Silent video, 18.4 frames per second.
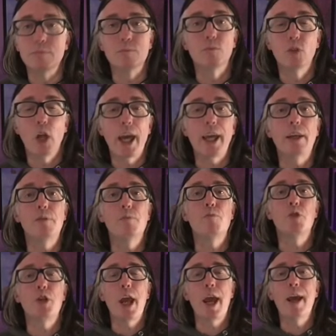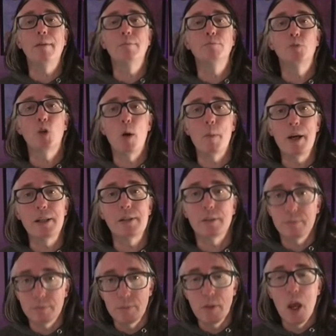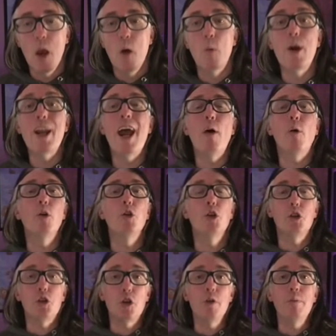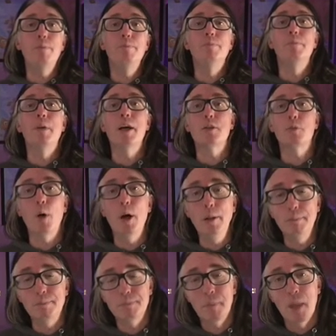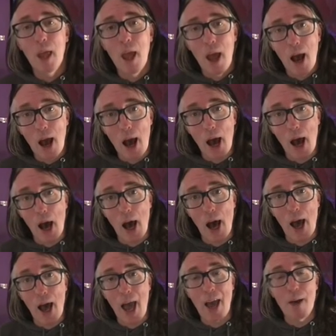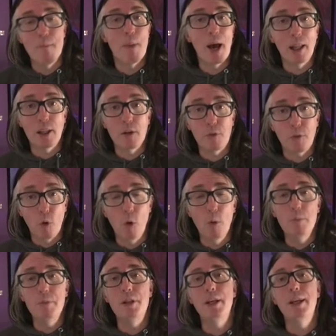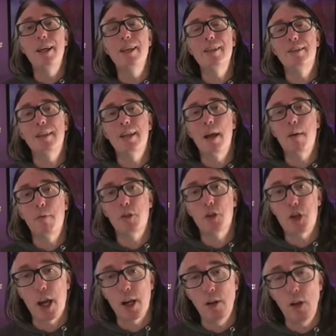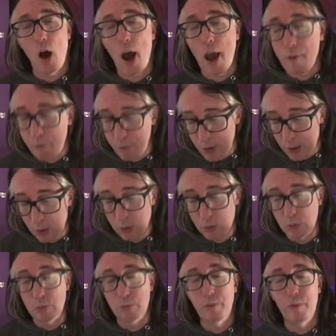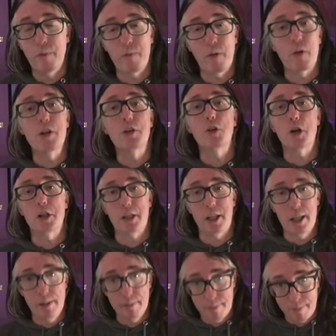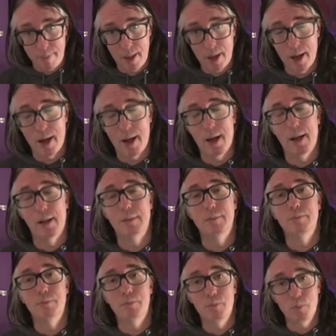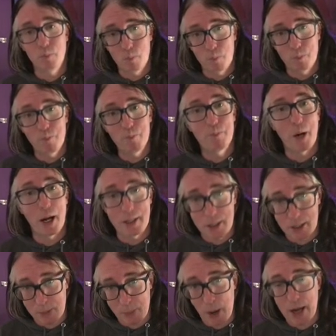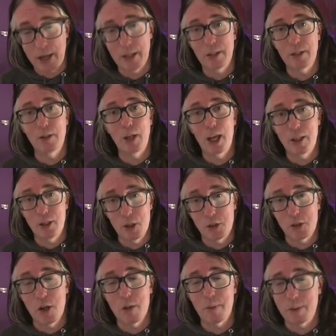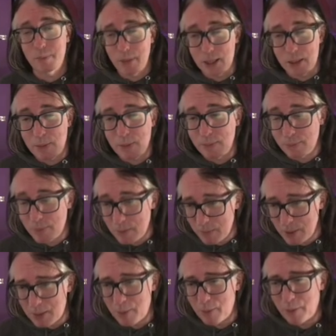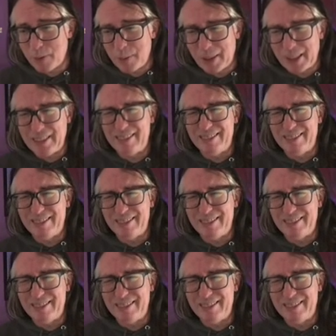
like, share, comment. We're now on YouTube as well. Malinformed is the name of the channel. I feel very dirty participating in YouTube. It makes me feel a bit